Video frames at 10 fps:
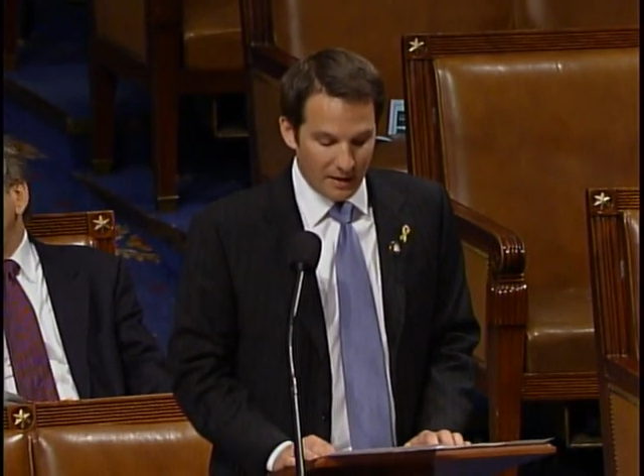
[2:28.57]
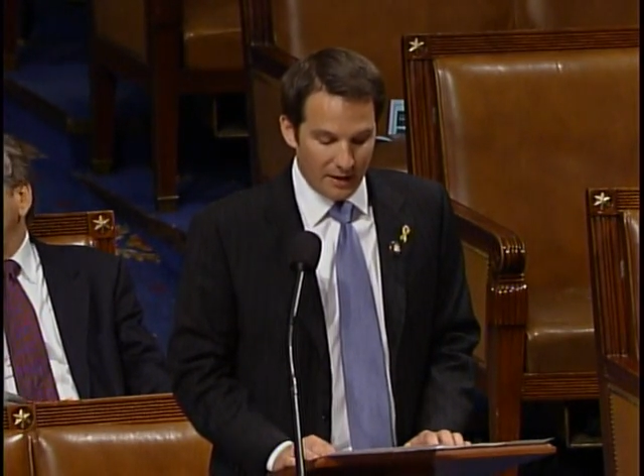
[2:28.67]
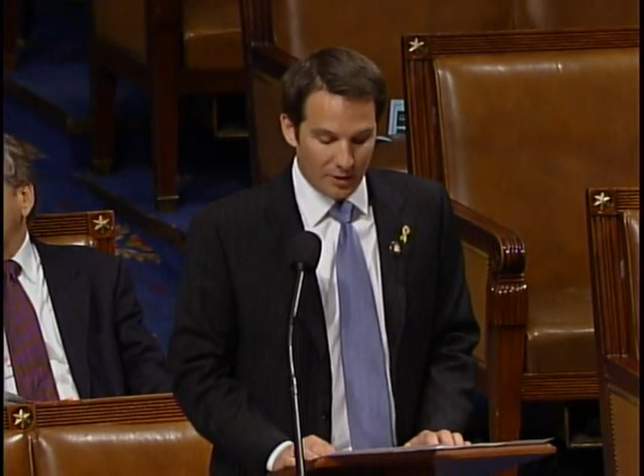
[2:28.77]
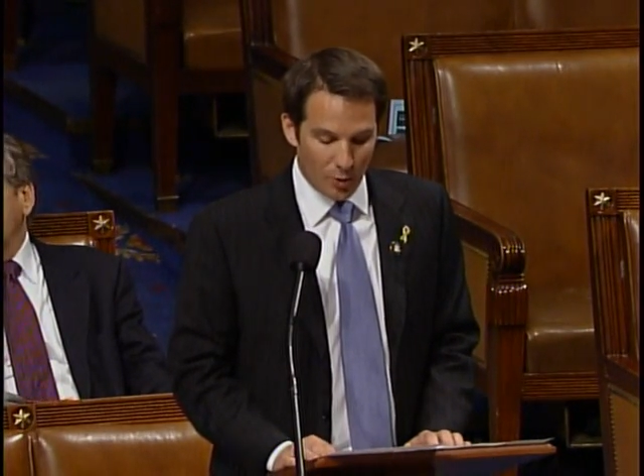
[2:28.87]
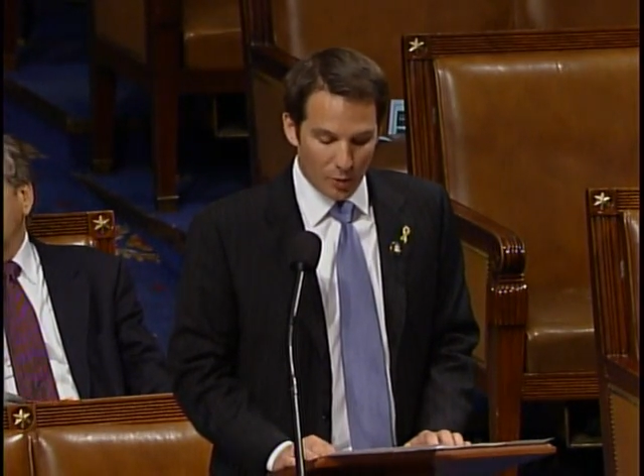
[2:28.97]

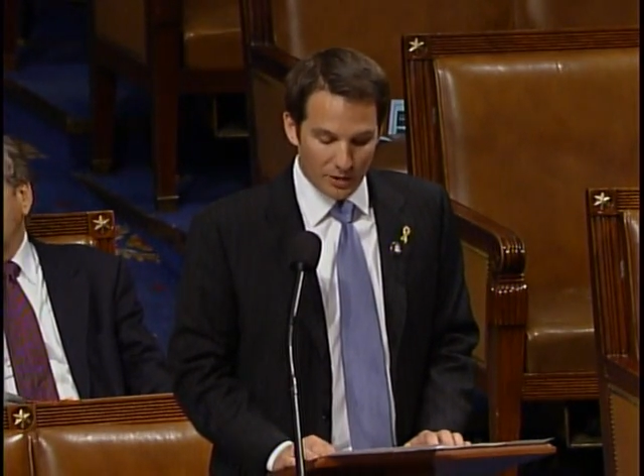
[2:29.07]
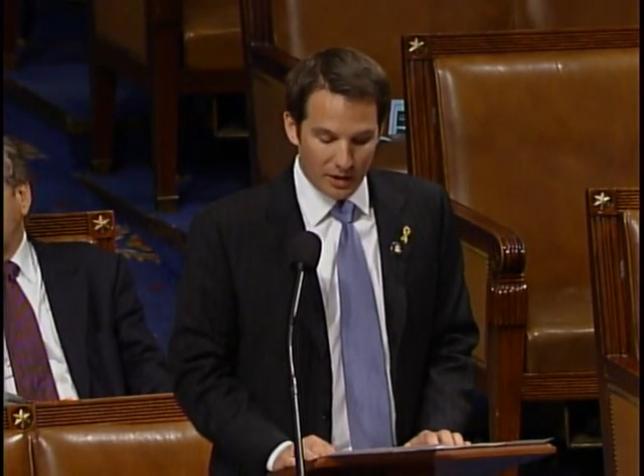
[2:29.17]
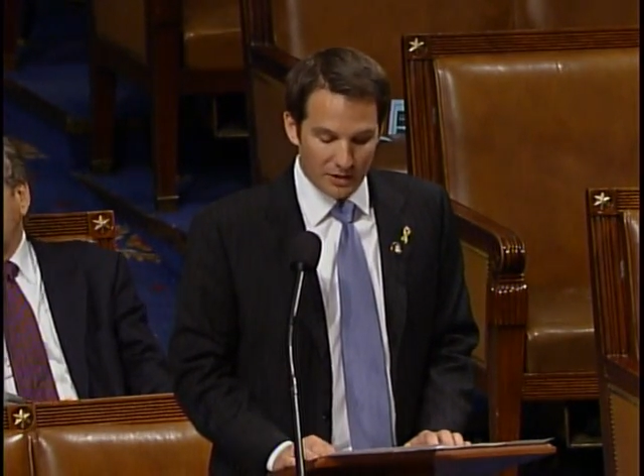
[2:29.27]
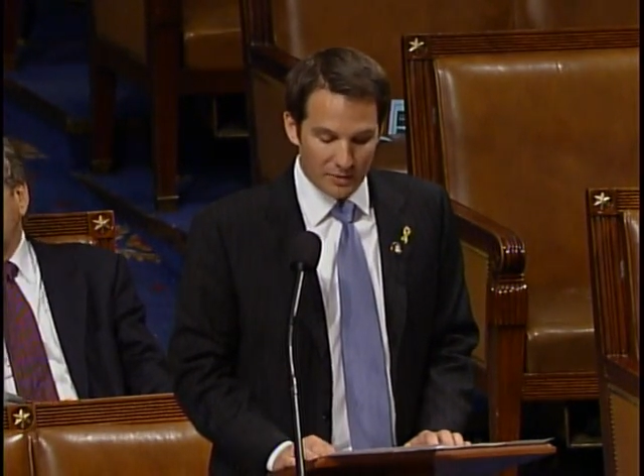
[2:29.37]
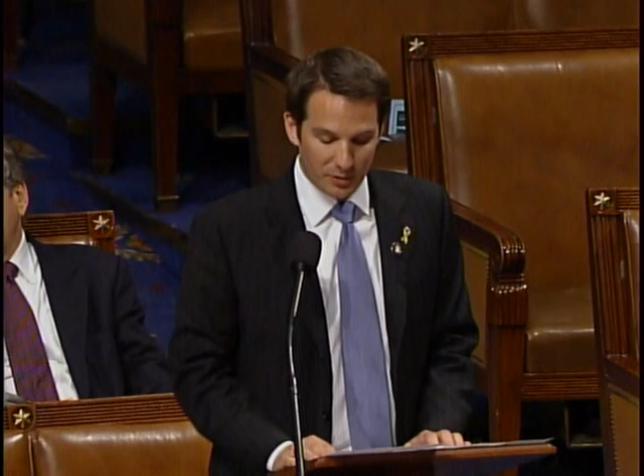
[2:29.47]
In
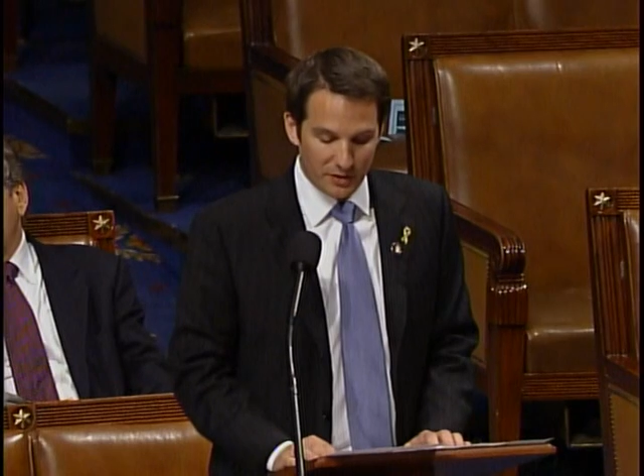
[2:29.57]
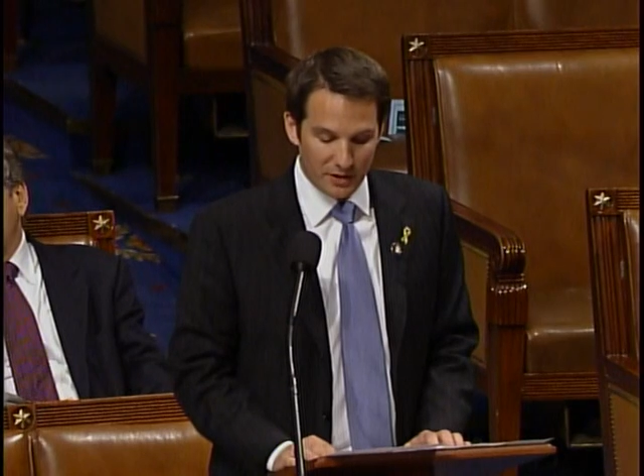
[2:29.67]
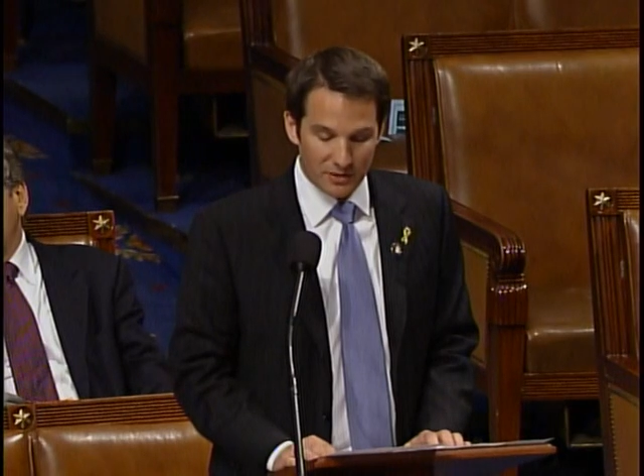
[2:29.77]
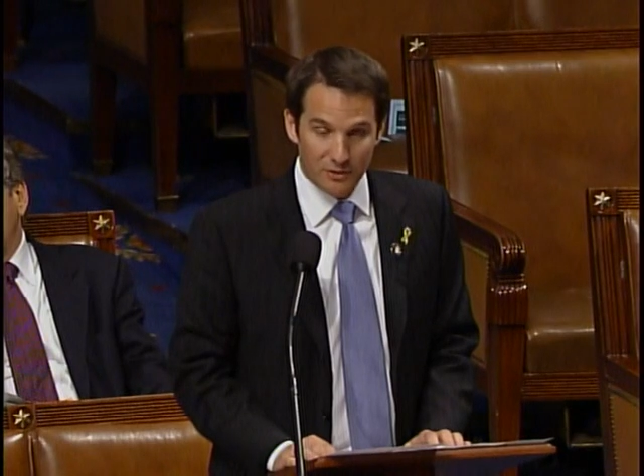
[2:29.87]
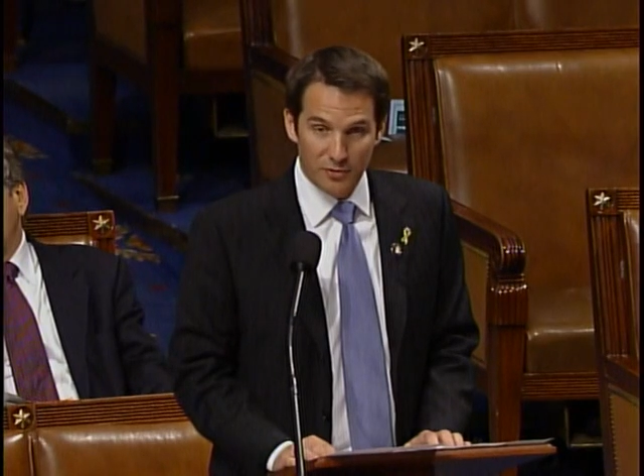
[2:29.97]
coordination with
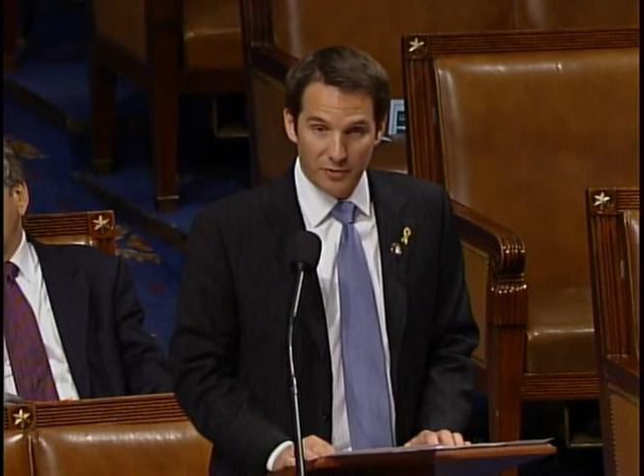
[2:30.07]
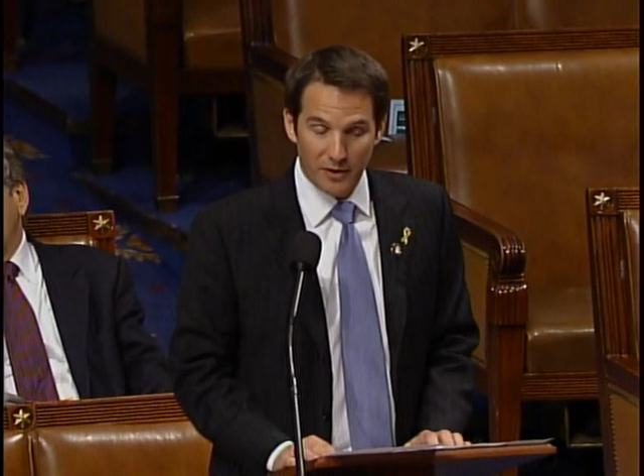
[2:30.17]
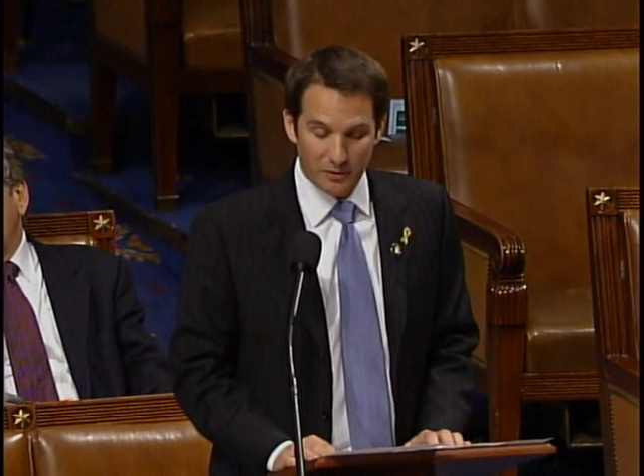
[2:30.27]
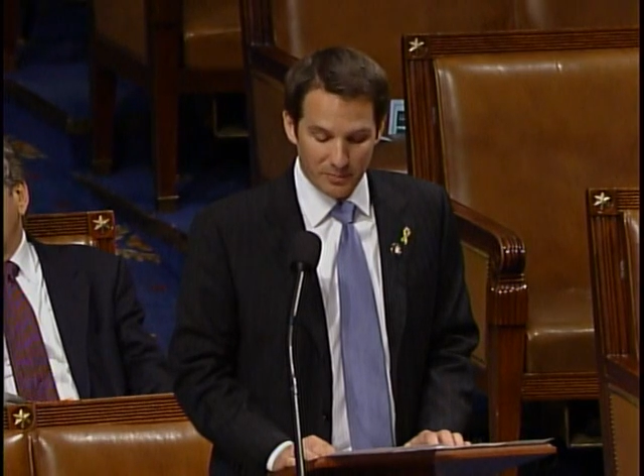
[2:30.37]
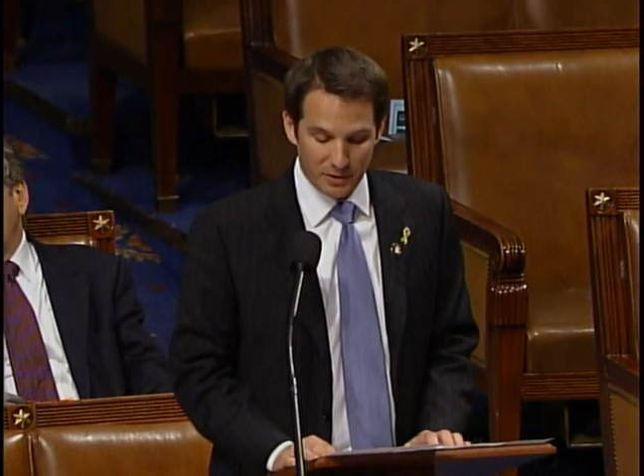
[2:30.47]
these new veteran